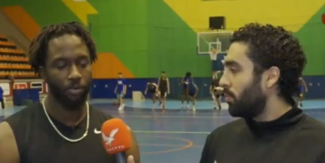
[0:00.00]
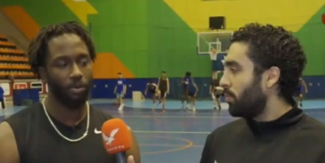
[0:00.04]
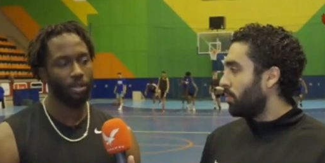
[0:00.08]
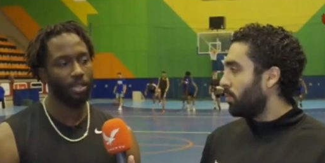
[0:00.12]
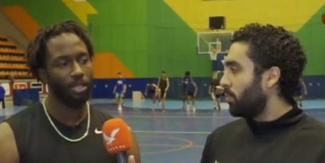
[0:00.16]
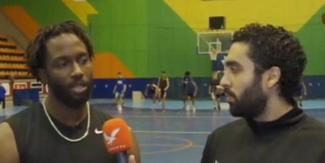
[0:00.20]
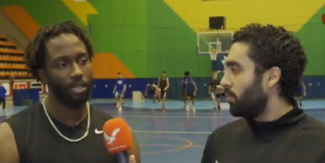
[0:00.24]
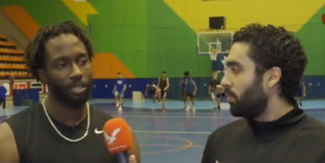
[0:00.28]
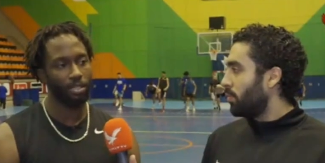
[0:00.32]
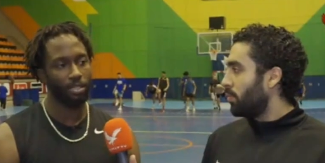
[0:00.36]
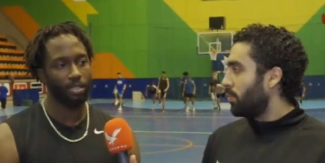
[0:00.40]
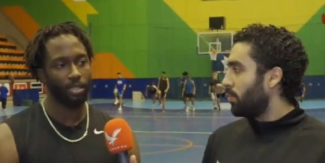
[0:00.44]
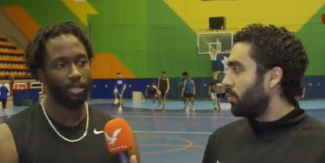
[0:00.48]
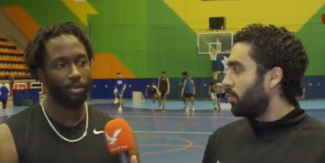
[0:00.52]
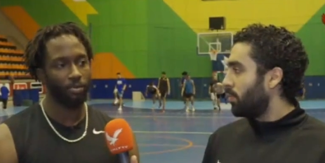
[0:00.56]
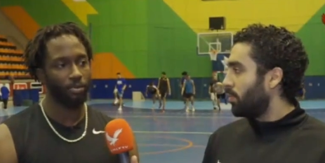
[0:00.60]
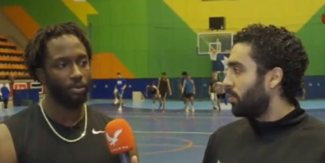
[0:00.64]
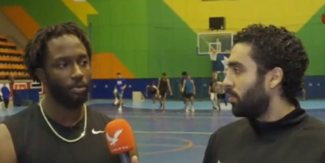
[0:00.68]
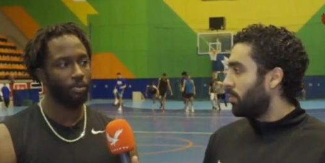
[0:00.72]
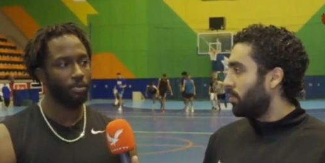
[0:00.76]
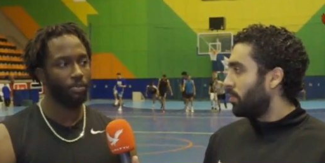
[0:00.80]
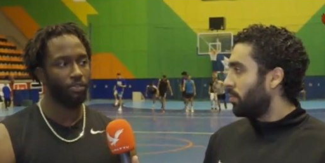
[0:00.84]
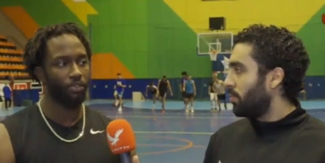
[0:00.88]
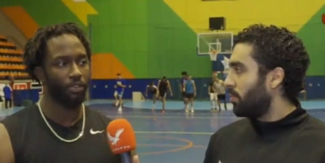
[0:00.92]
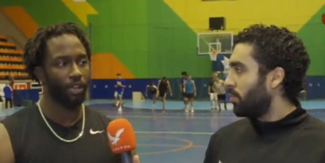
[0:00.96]
Speaker 1: stay with us, and
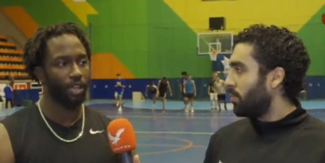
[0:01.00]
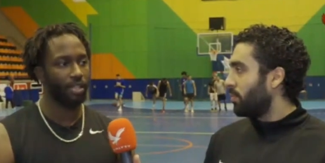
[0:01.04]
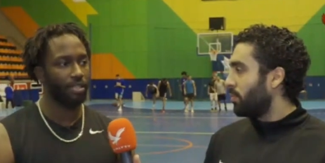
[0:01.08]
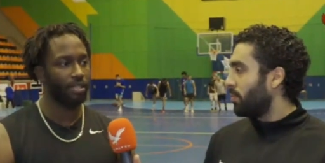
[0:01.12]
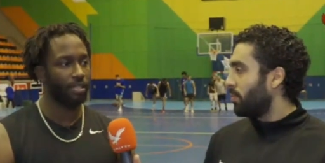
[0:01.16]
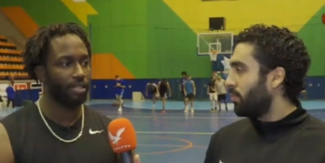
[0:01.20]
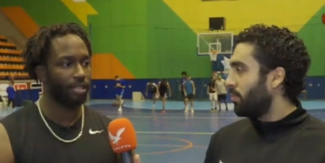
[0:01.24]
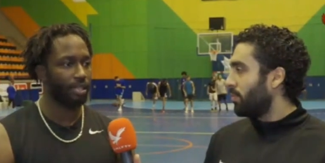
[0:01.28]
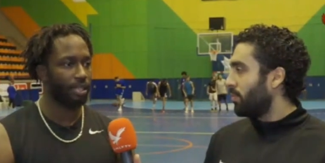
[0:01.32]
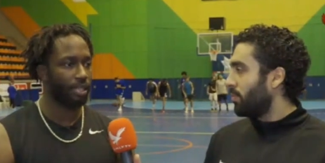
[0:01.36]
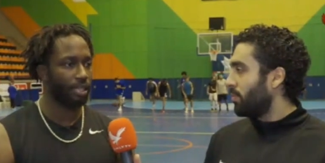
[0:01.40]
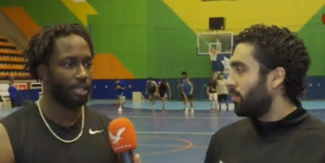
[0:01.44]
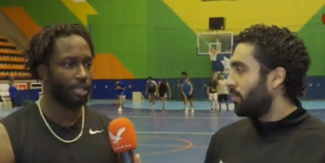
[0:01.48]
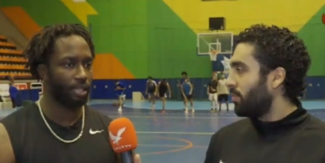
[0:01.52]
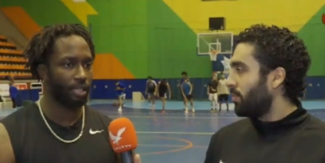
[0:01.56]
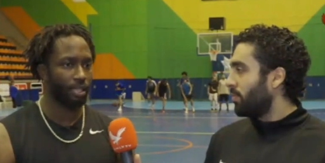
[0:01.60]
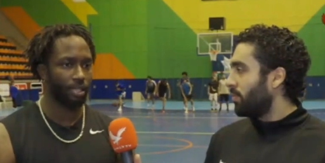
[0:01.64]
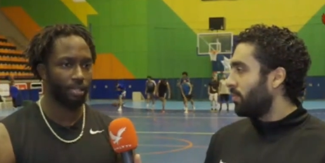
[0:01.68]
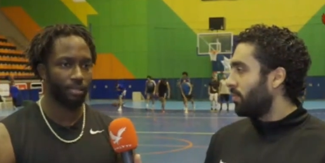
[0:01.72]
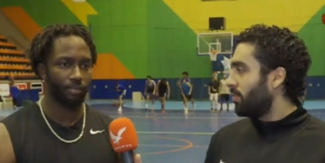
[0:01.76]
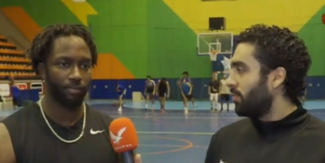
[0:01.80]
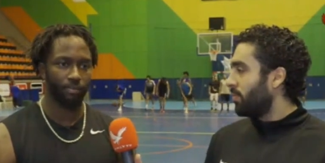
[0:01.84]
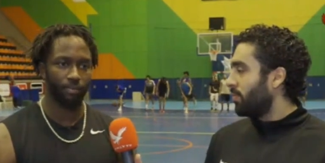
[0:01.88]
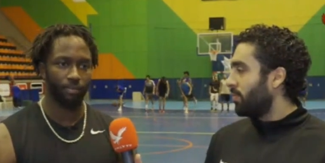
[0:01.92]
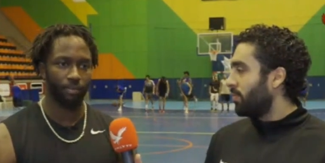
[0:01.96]
we will fight to the end.
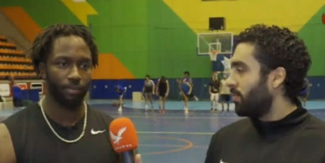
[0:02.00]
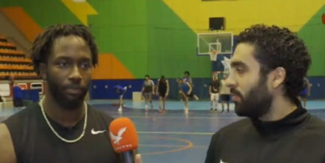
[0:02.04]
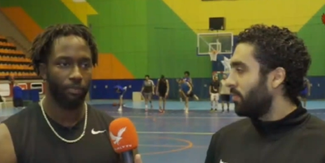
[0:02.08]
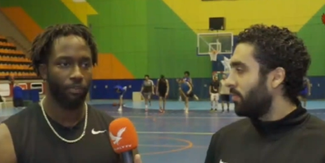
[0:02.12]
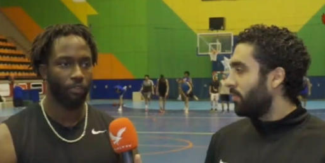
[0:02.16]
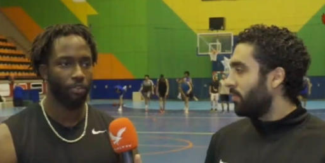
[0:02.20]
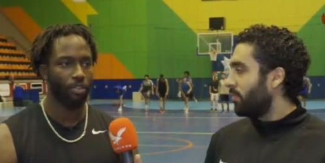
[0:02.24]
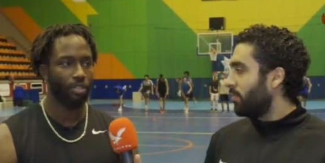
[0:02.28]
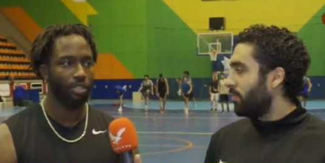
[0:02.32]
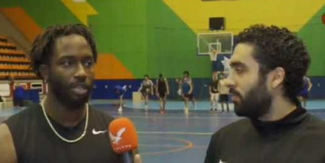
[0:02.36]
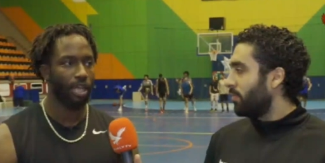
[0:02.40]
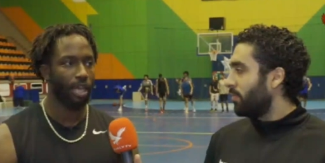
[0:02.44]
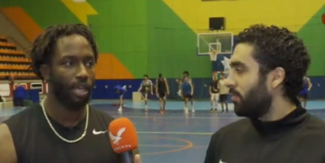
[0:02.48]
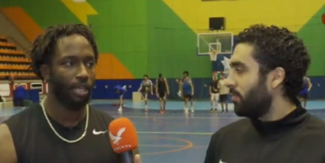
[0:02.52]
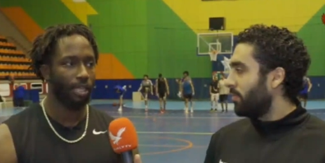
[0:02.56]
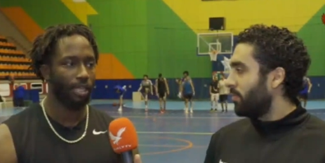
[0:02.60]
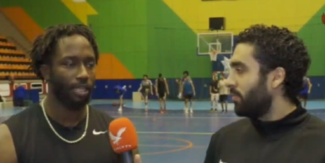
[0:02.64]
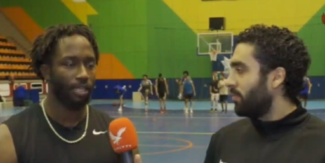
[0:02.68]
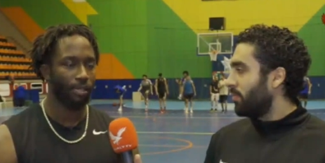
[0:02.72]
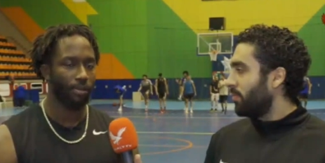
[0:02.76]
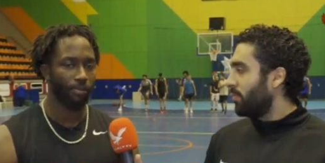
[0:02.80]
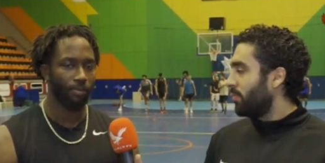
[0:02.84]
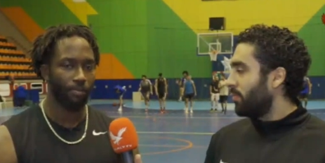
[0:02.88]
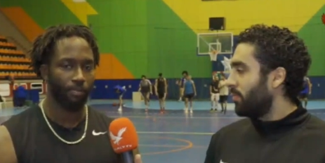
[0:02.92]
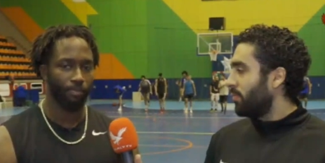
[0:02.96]
And Forza Al
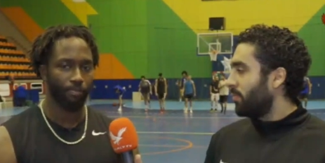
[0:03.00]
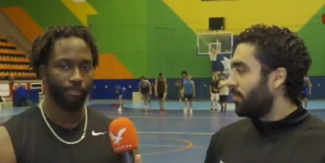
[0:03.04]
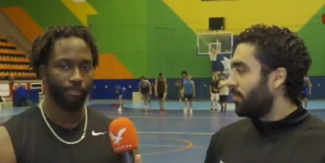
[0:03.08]
Ahly.